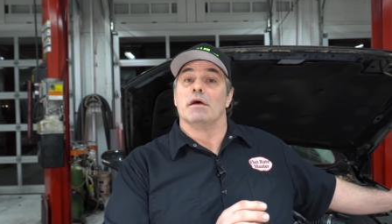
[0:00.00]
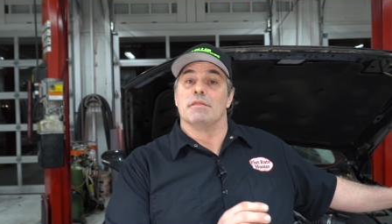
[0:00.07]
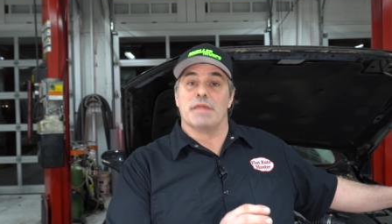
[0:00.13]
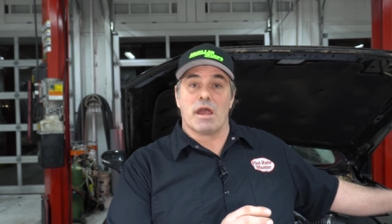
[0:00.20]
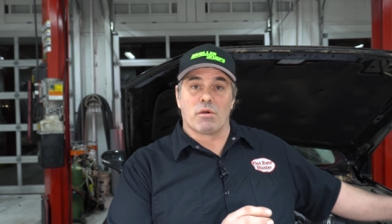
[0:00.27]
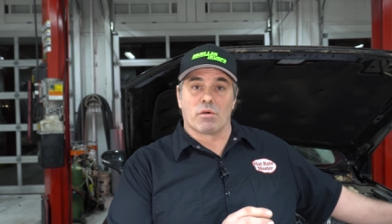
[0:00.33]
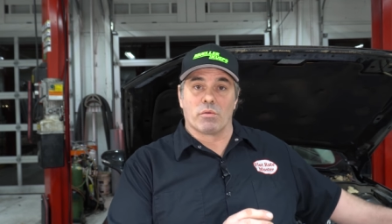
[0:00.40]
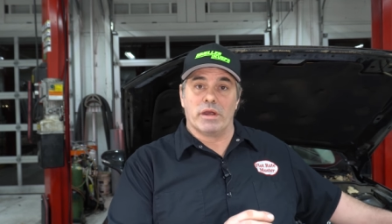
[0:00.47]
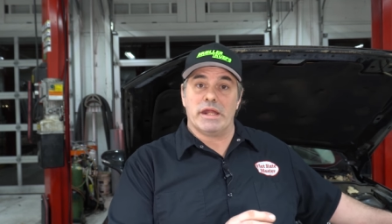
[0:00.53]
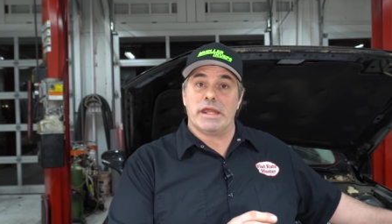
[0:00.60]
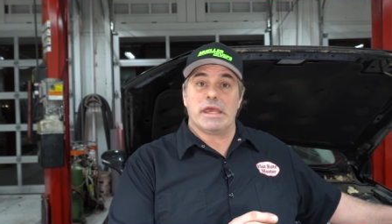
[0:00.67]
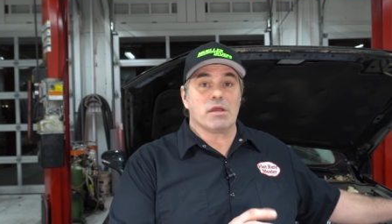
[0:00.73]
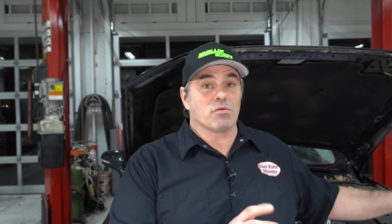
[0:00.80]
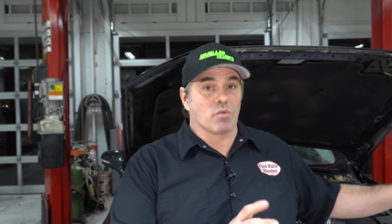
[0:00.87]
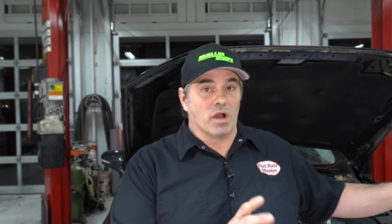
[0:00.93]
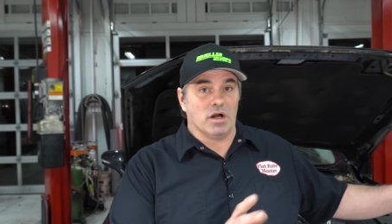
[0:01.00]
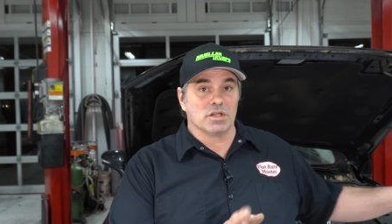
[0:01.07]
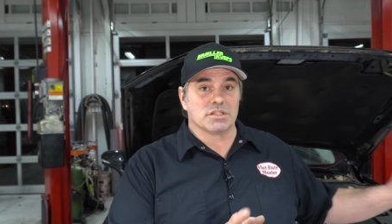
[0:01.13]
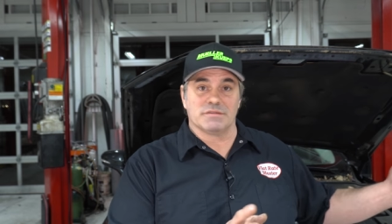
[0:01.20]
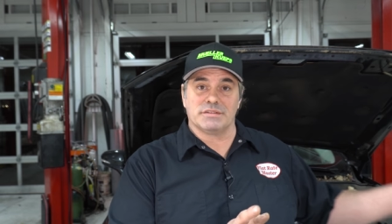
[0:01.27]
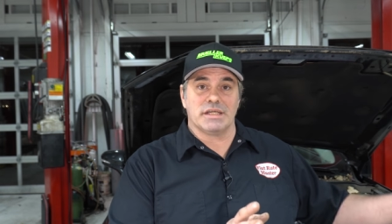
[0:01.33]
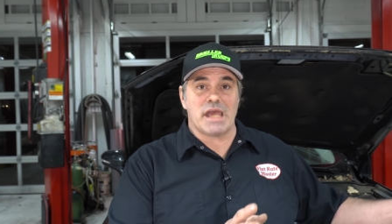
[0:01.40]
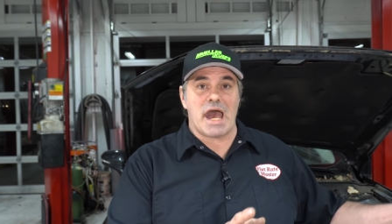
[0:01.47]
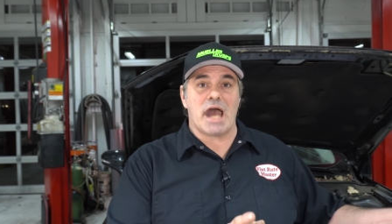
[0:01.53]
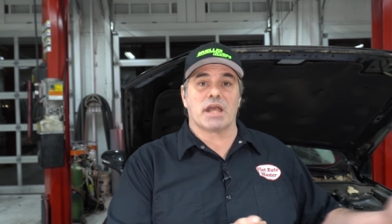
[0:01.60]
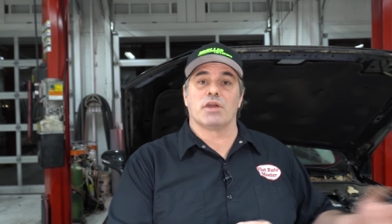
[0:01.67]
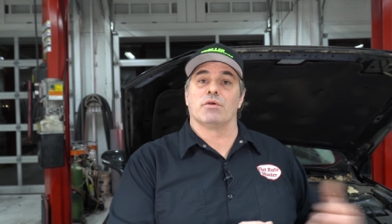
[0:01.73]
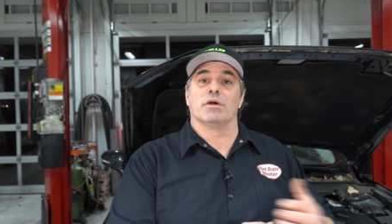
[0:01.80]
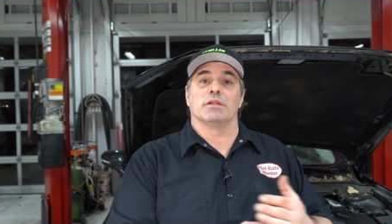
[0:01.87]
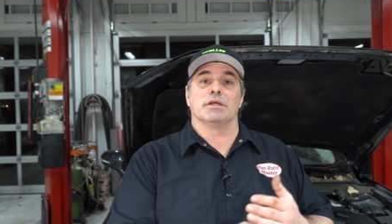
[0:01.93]
They were reading relatively
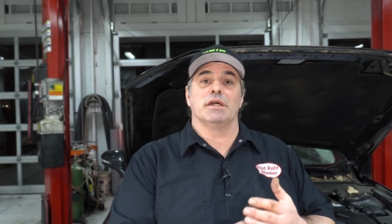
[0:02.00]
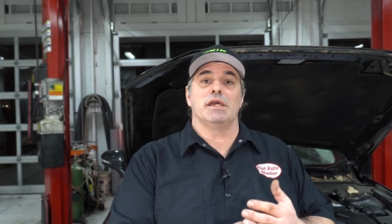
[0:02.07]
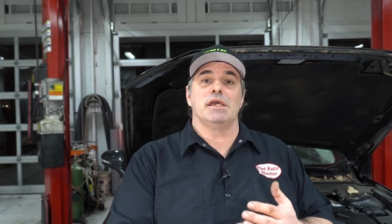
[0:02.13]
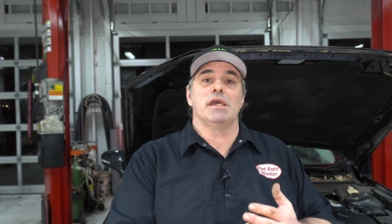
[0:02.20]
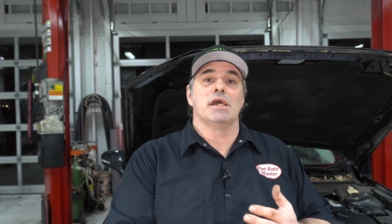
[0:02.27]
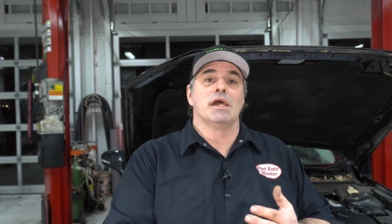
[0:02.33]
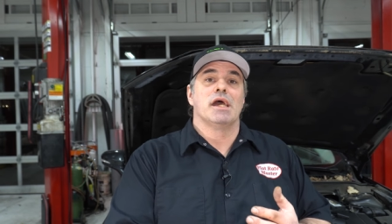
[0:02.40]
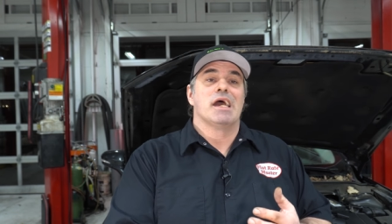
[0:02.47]
accurately.